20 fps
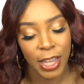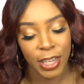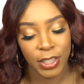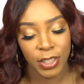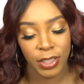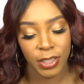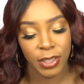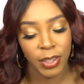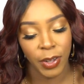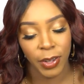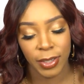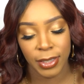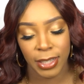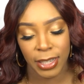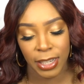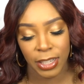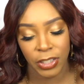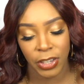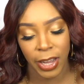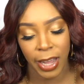She's called
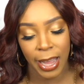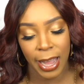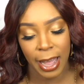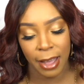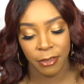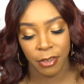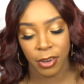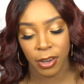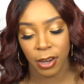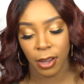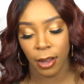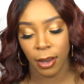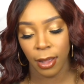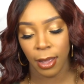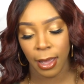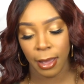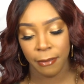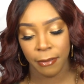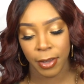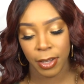Daija. I have her in the color
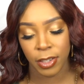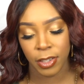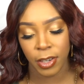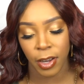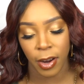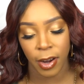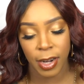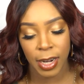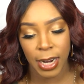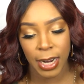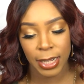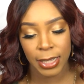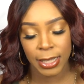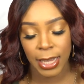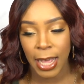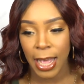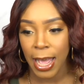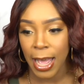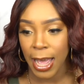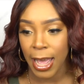F H Garnet,
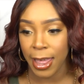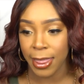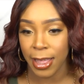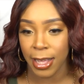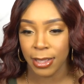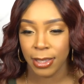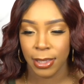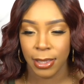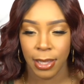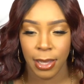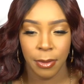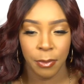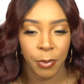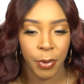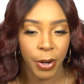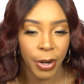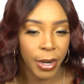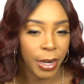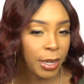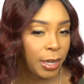and that's the
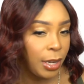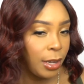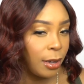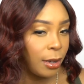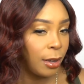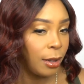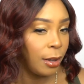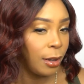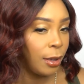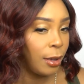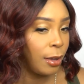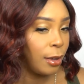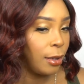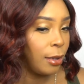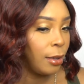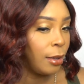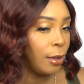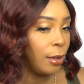burgundy color.